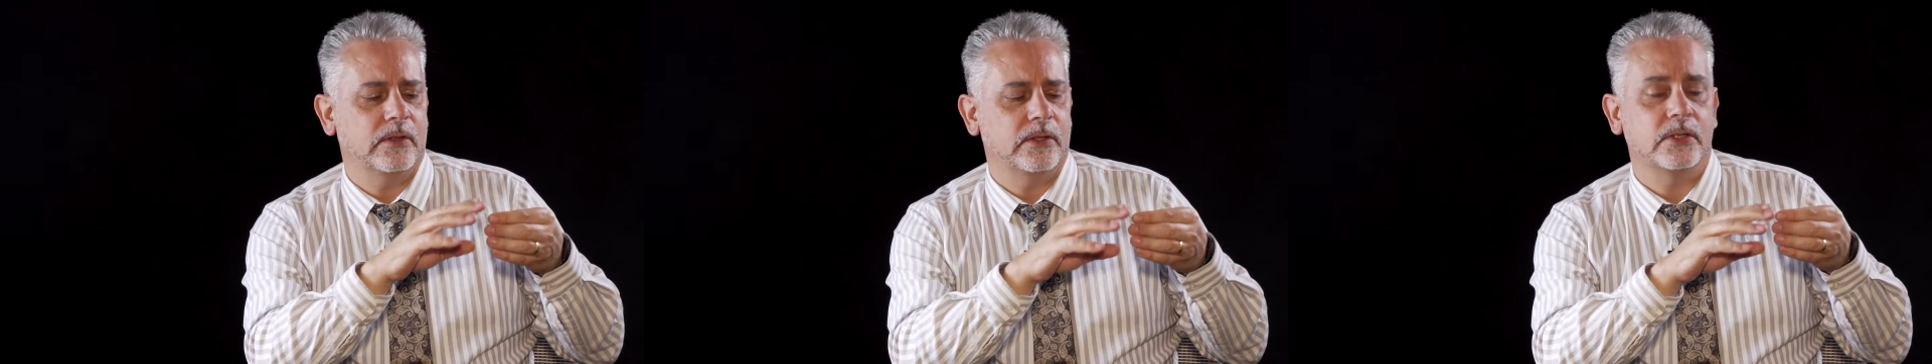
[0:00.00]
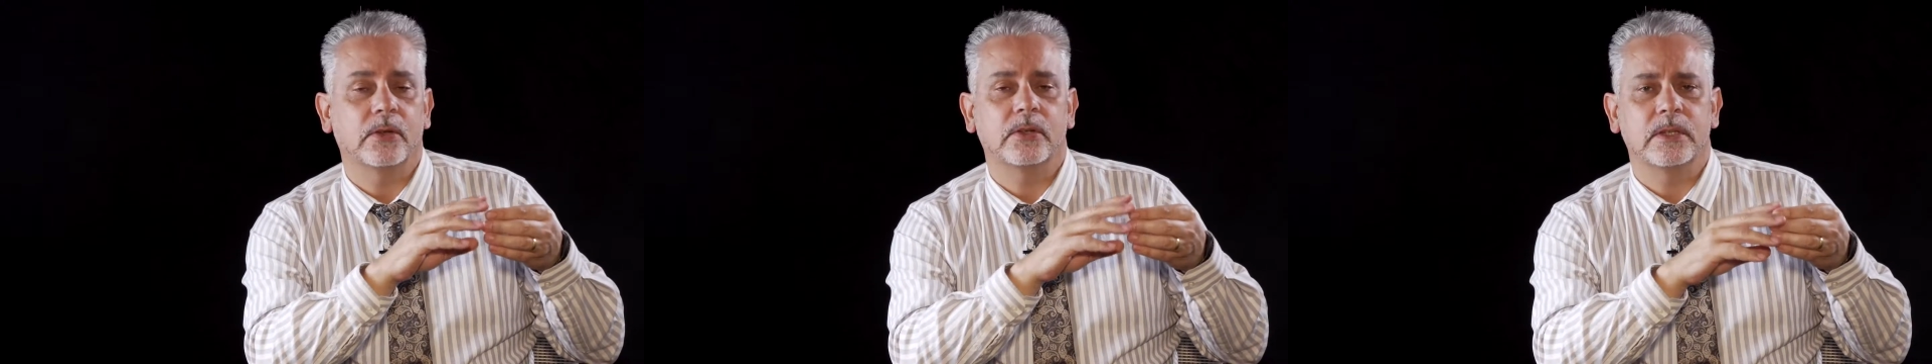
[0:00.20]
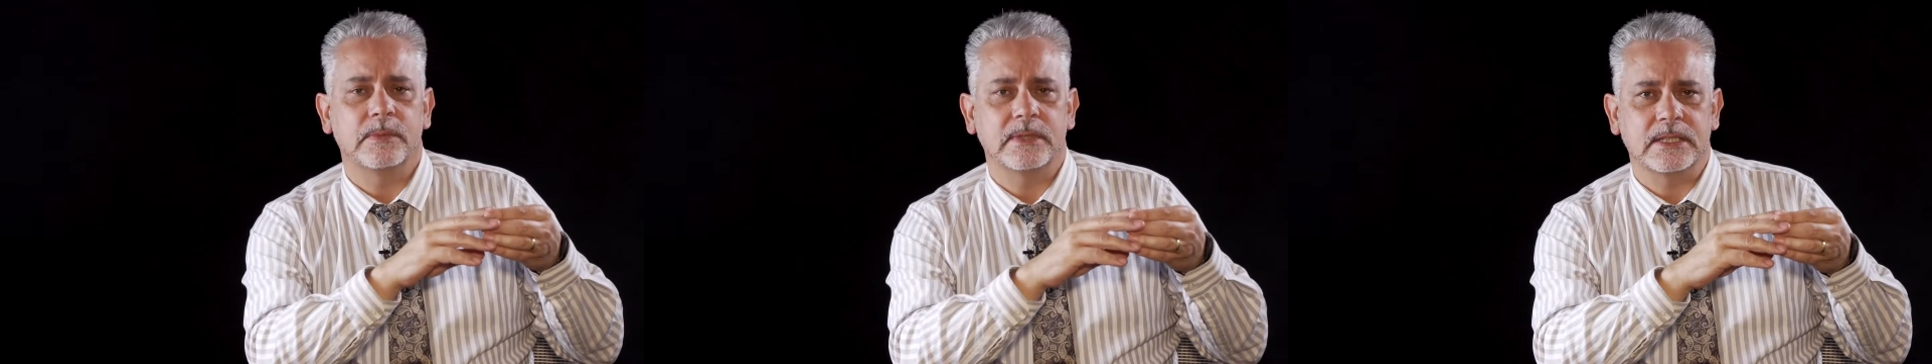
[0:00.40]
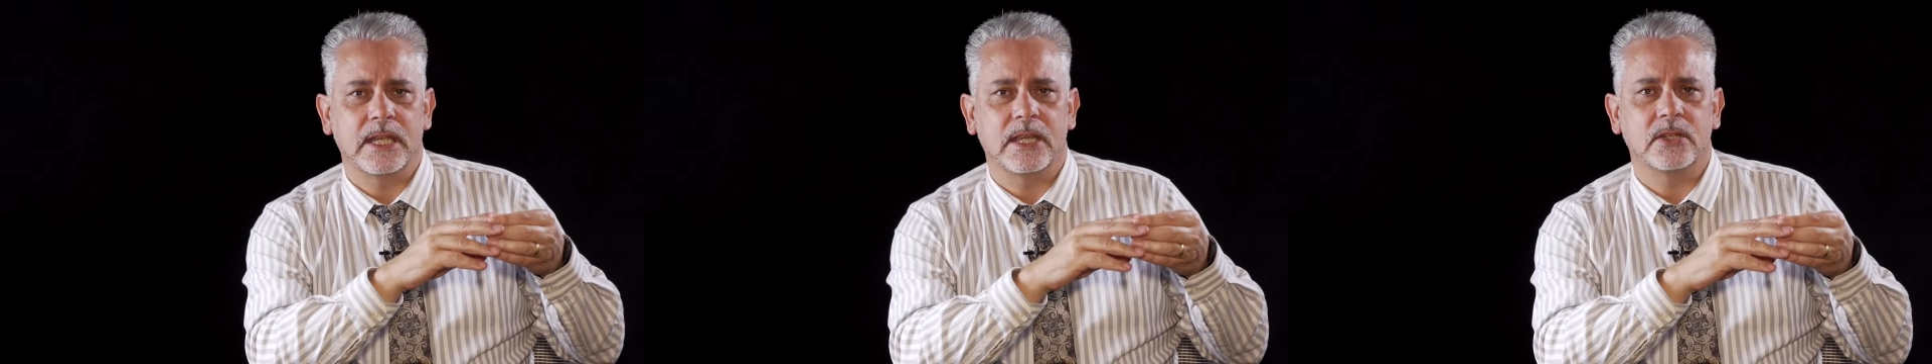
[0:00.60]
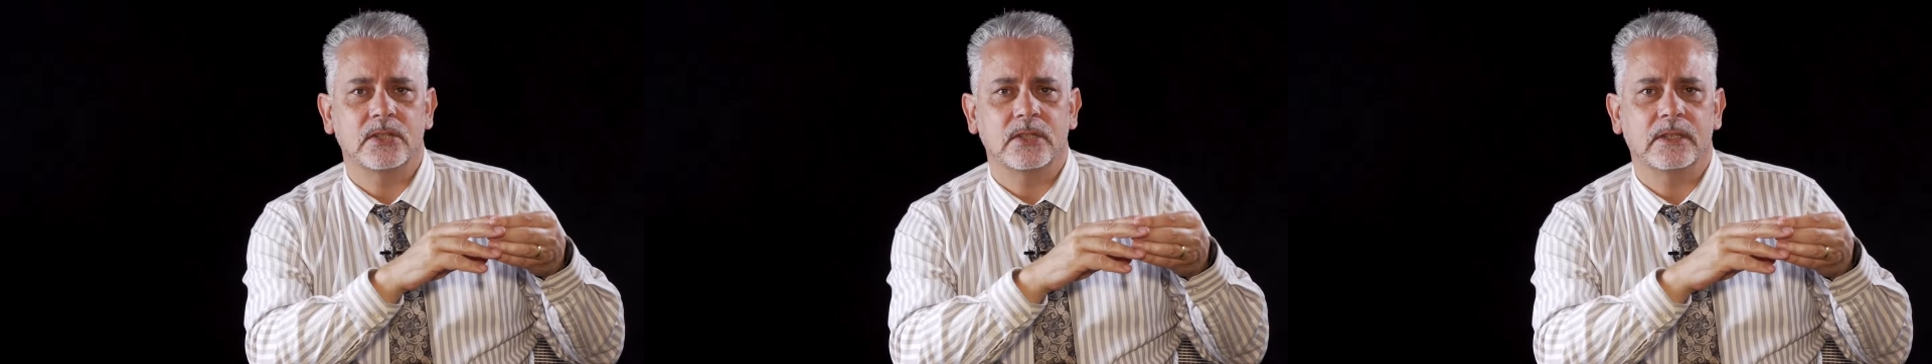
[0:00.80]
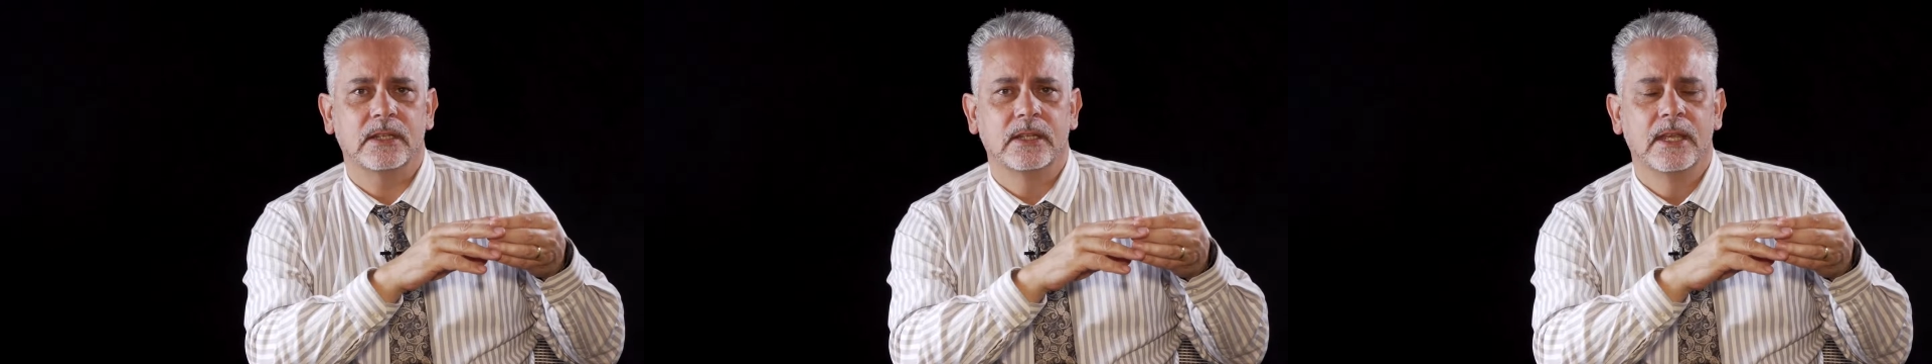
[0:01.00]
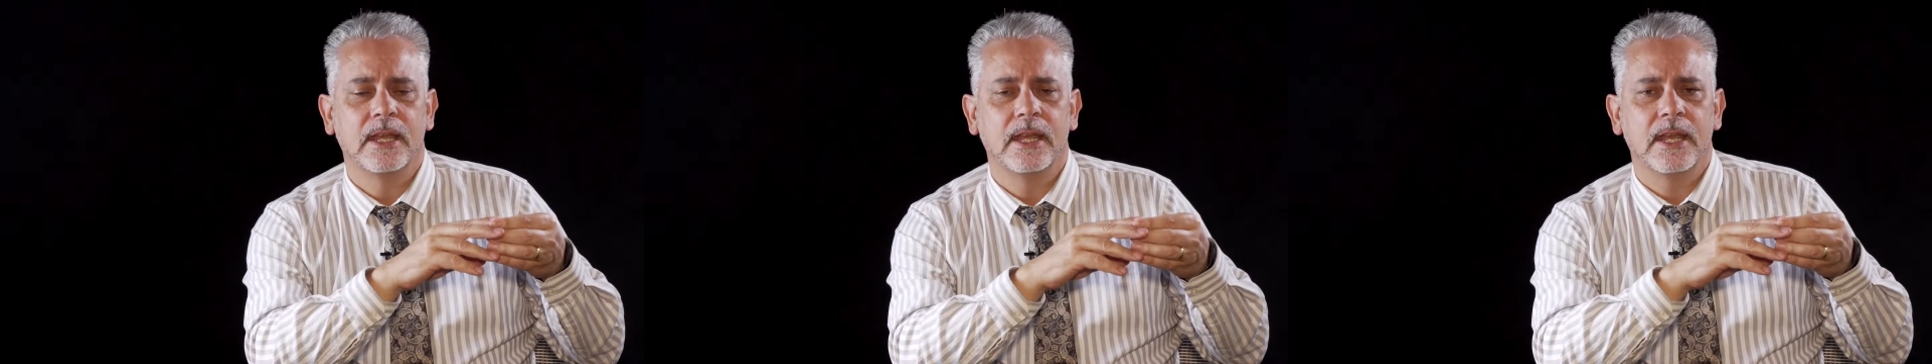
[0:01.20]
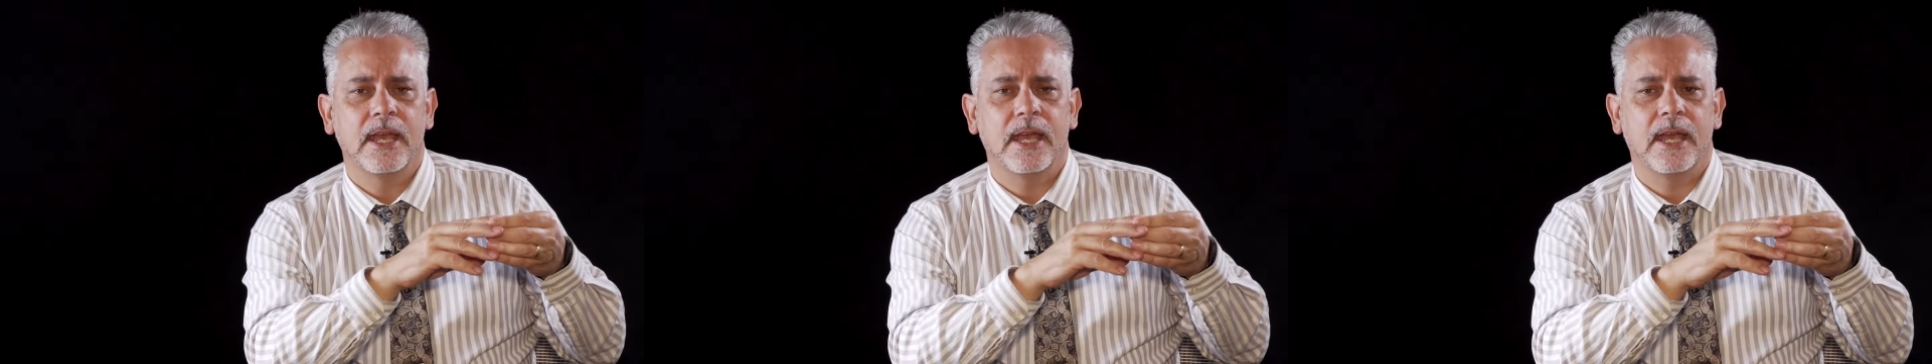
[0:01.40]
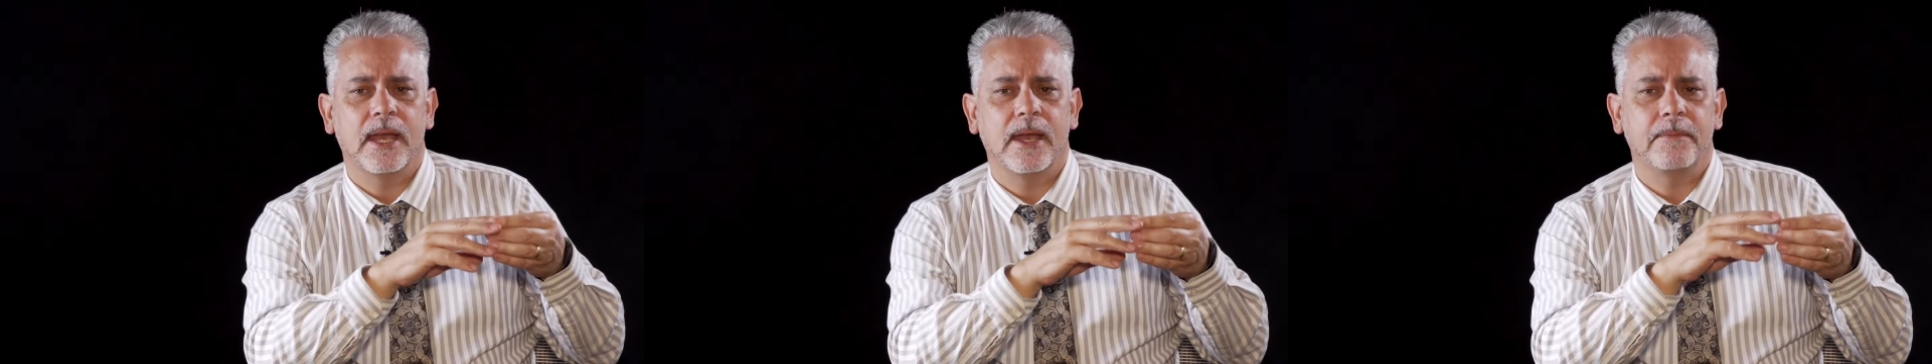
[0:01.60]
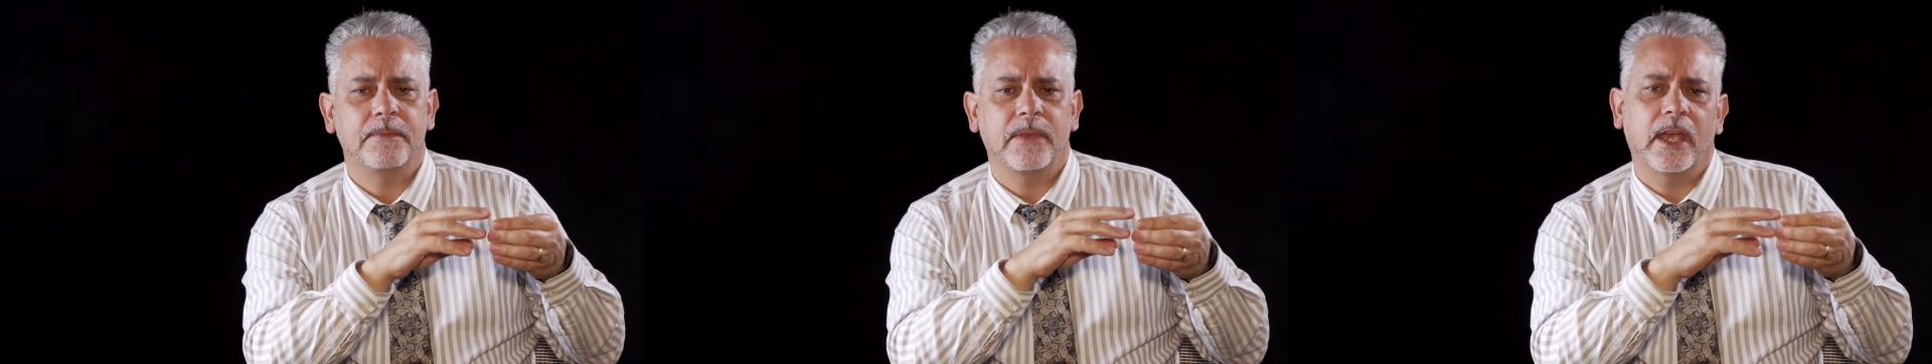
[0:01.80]
documentation.
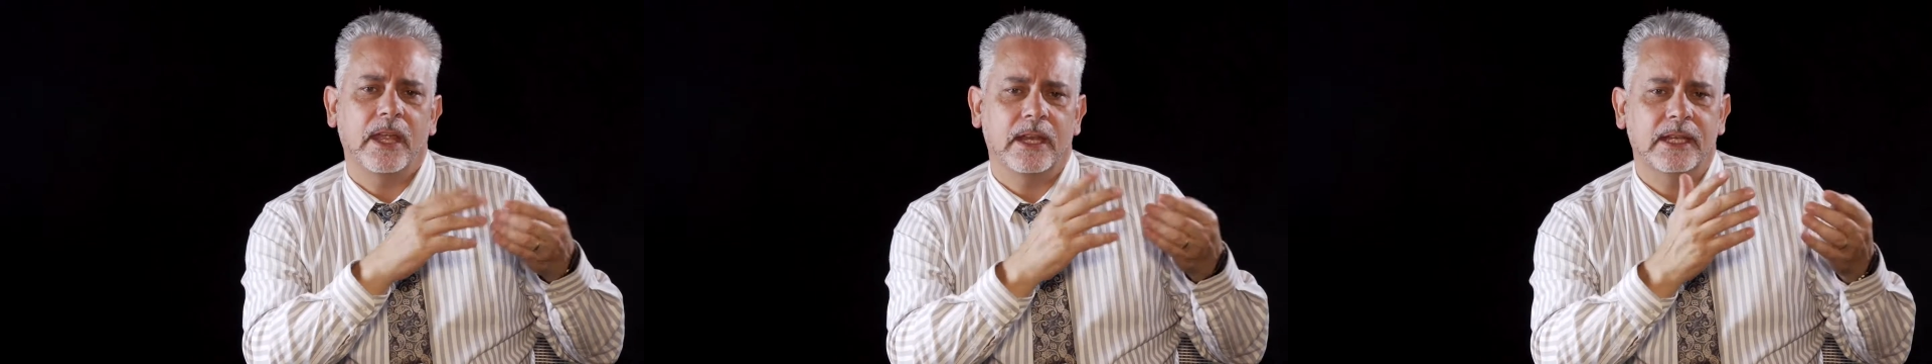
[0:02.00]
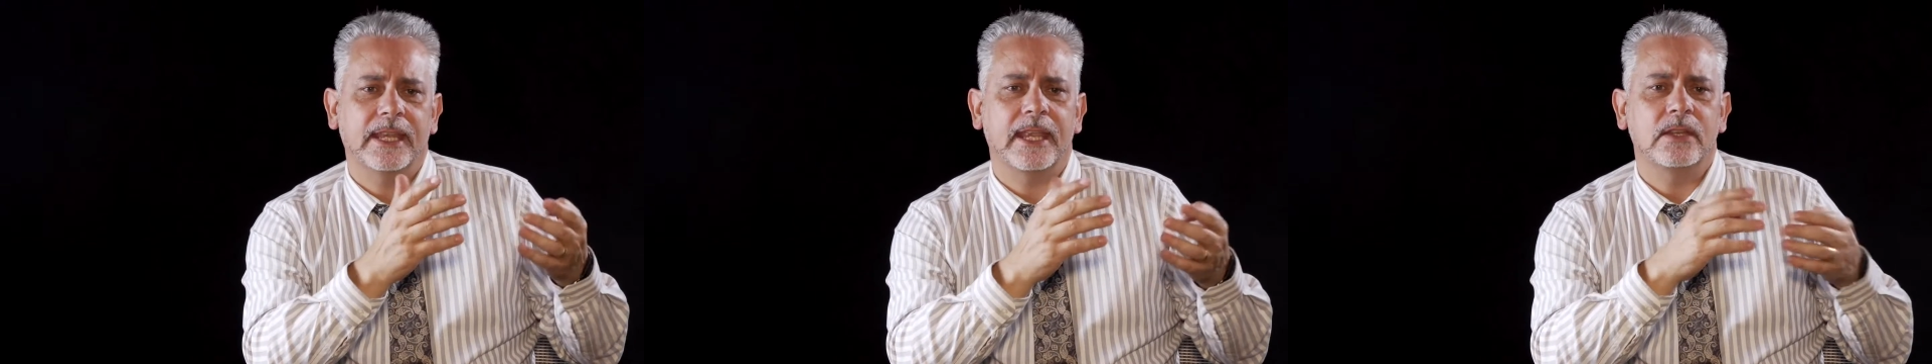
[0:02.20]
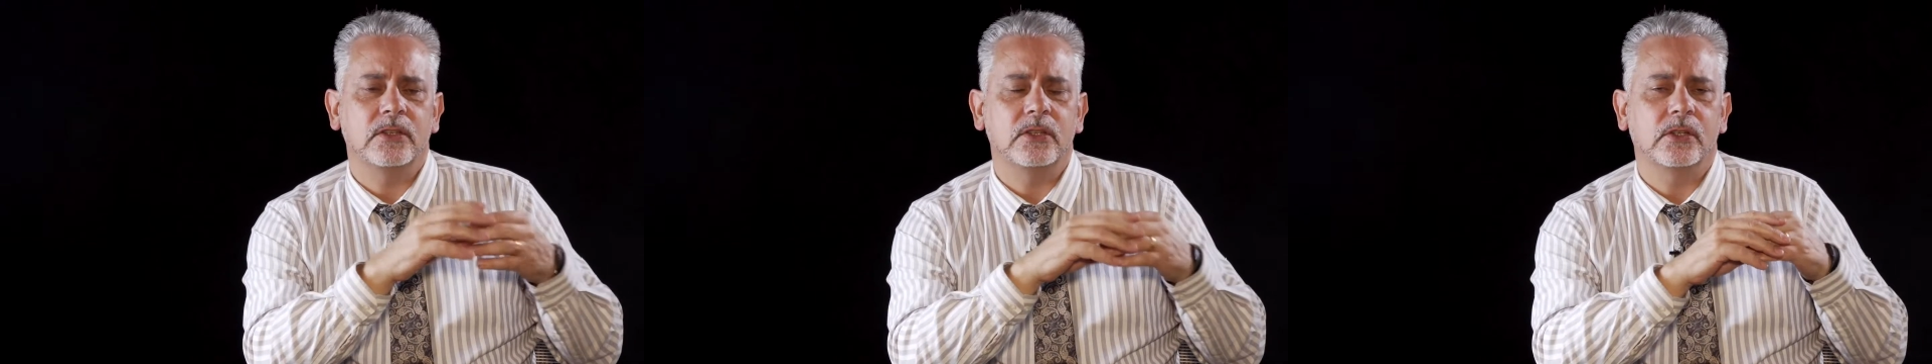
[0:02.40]
And again,